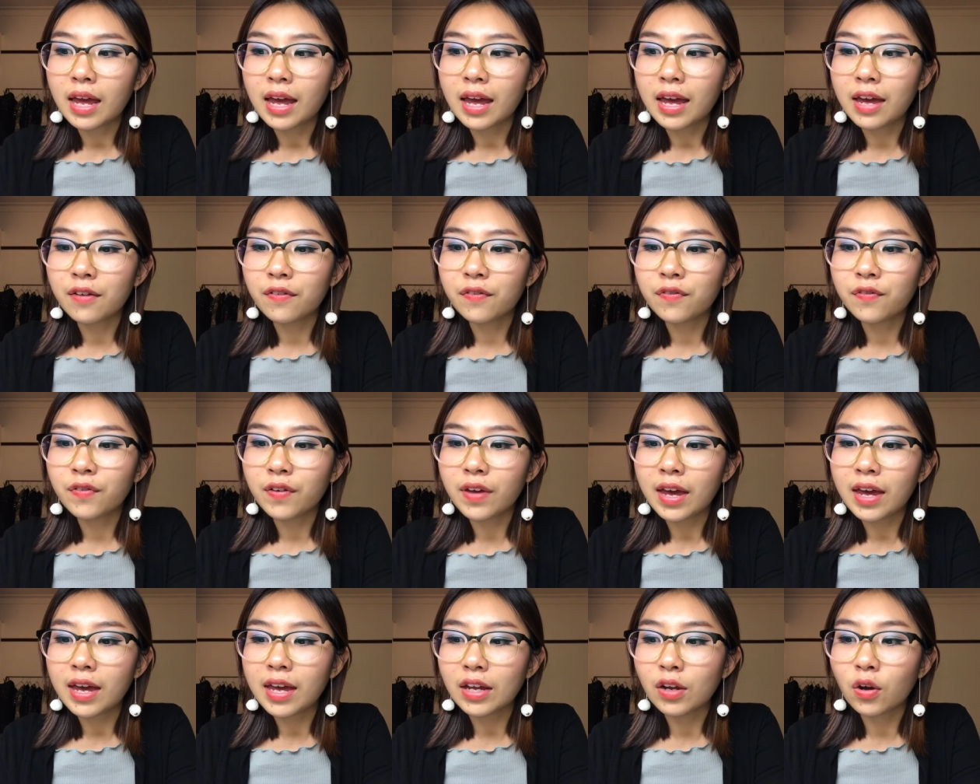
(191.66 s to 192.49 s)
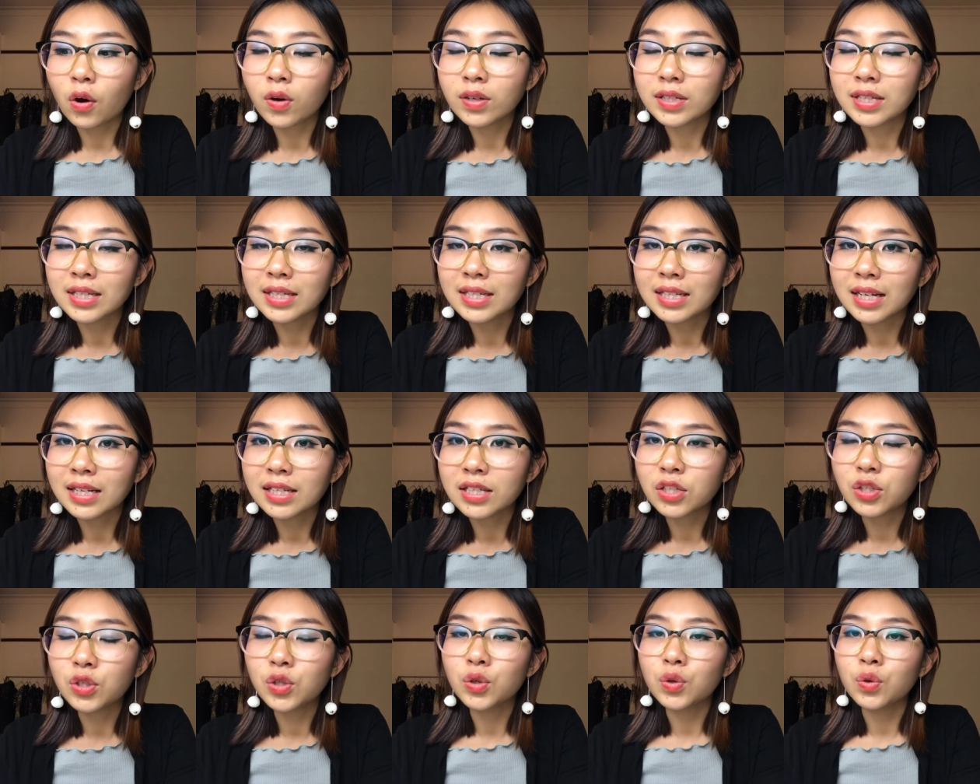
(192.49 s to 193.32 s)
if it causes
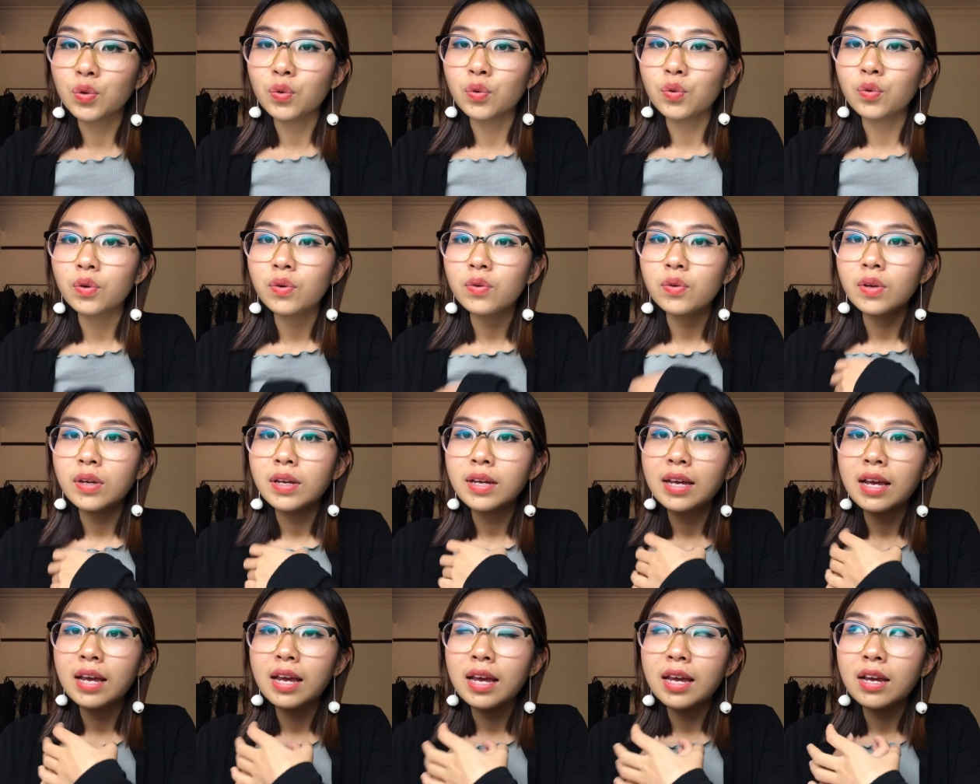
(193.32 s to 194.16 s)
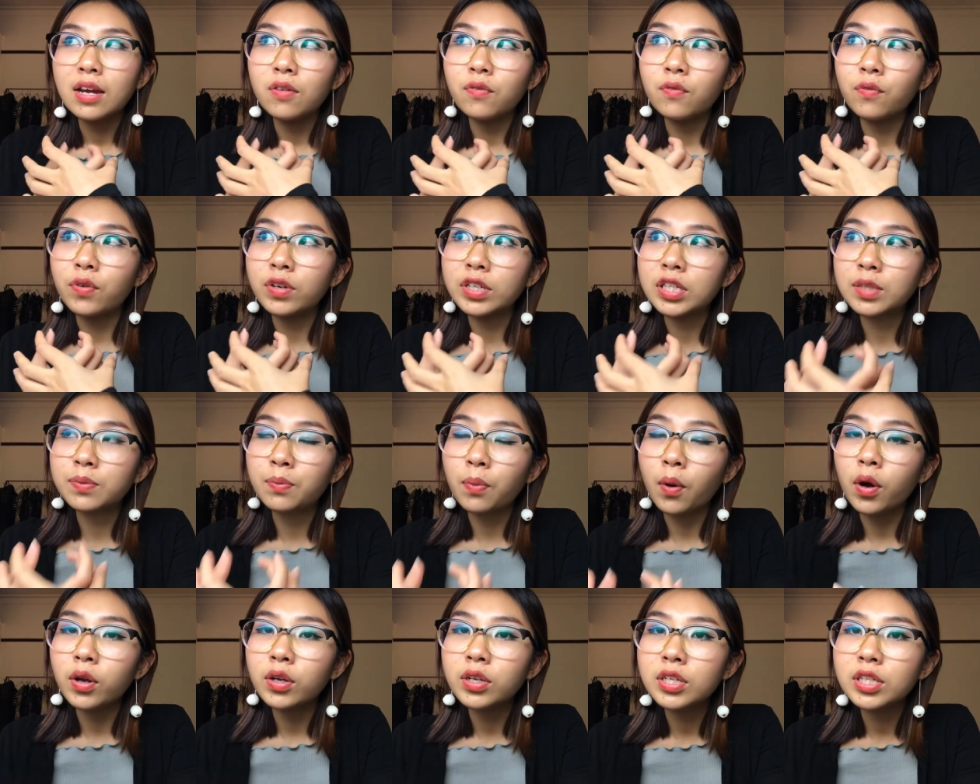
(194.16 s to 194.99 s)
us to
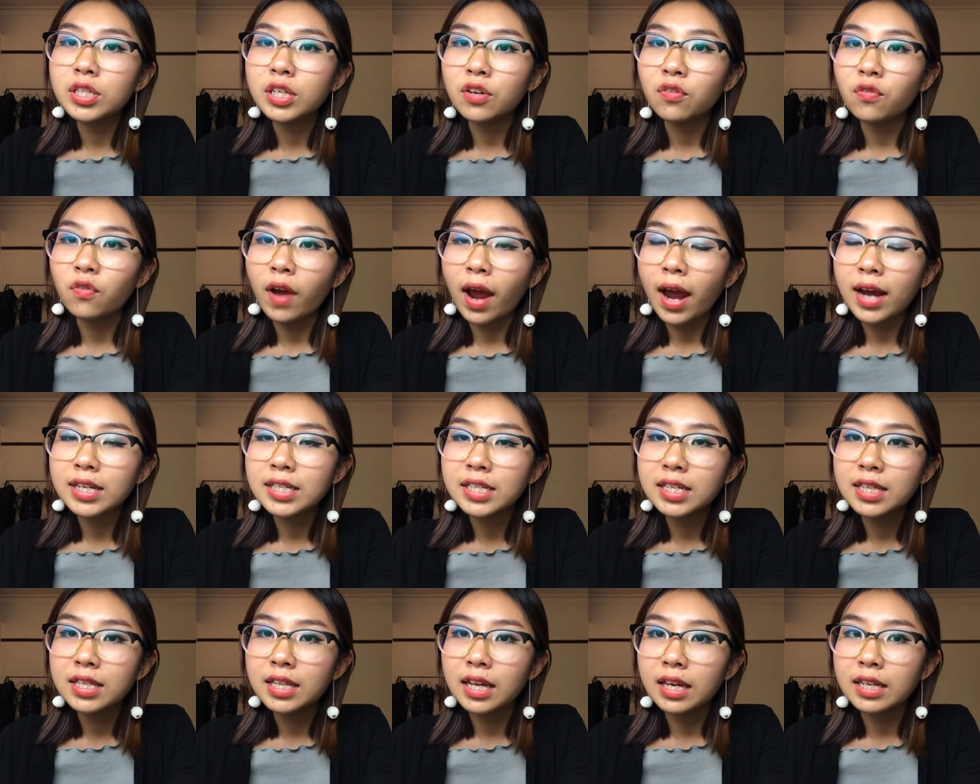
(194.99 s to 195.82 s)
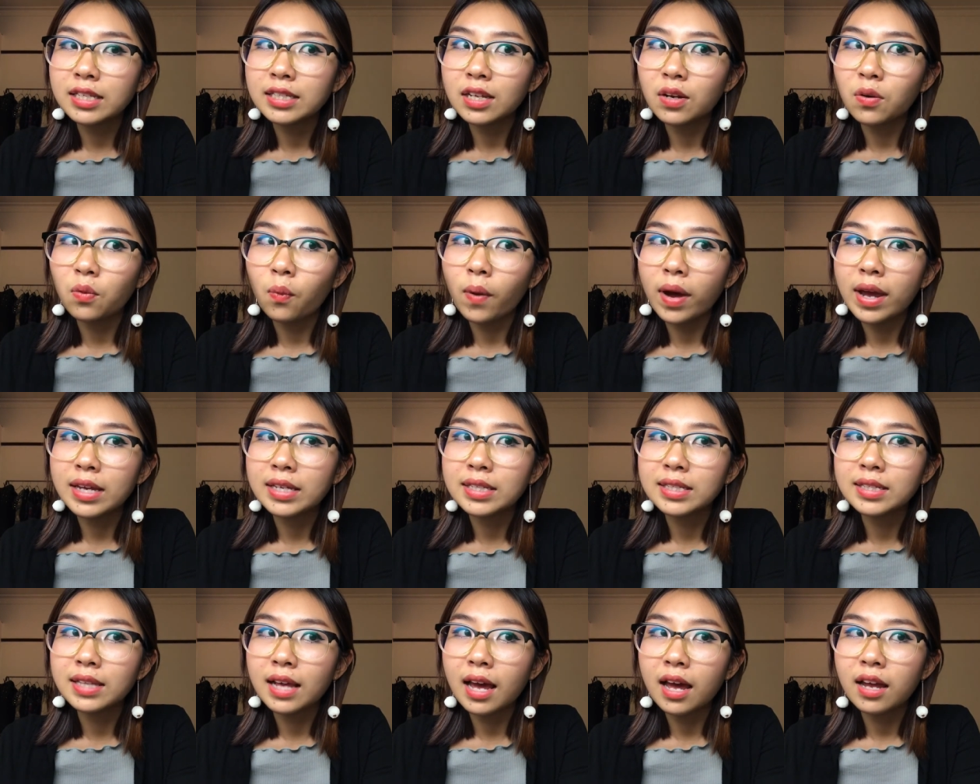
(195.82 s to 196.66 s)
respond and react to things in
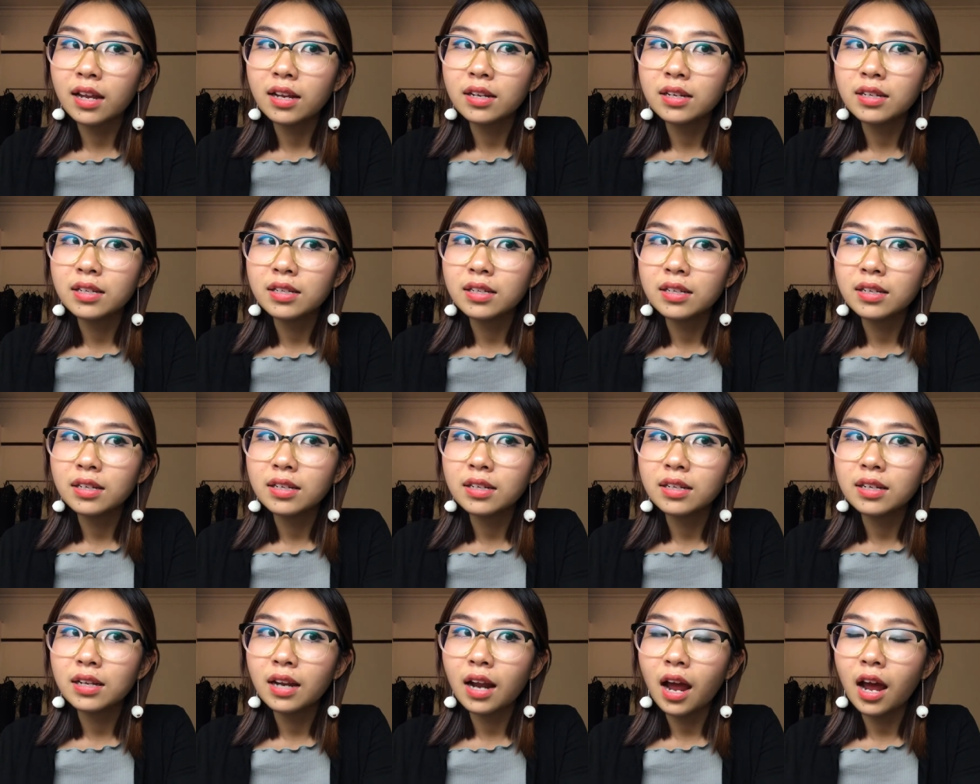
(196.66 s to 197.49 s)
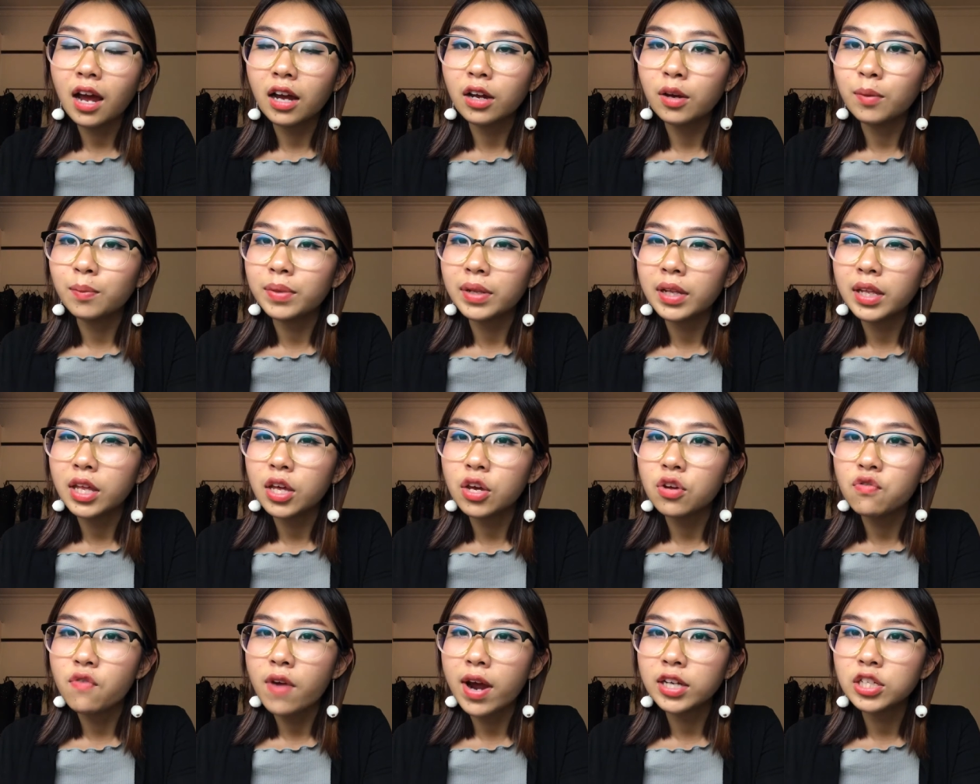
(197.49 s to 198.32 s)
ways that are
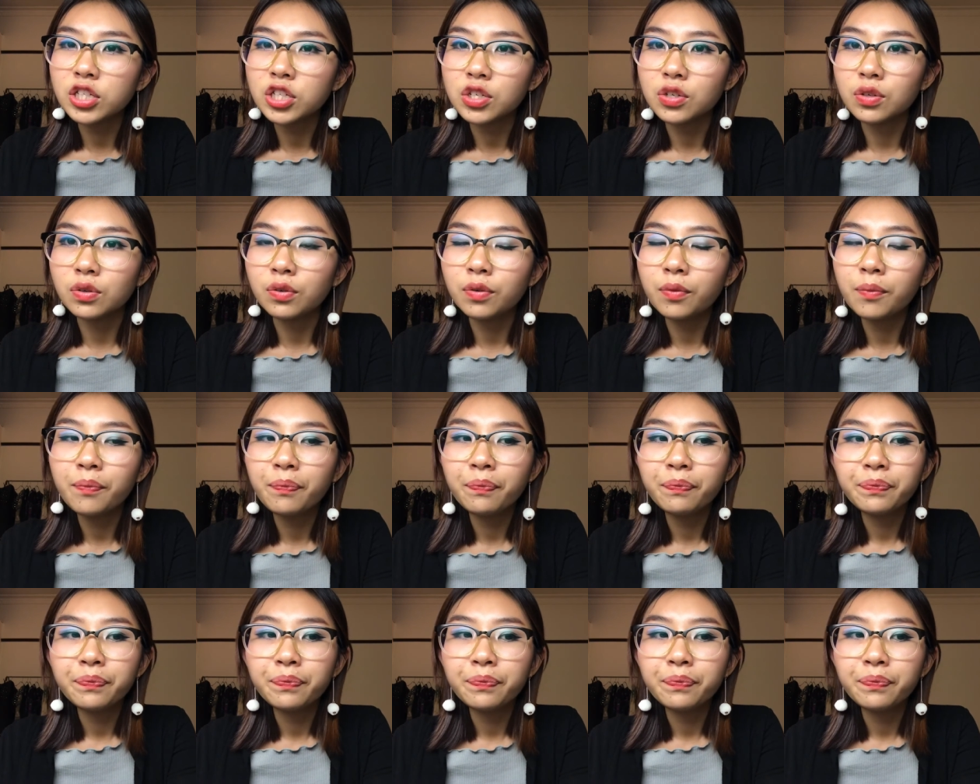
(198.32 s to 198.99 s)
completely irrational.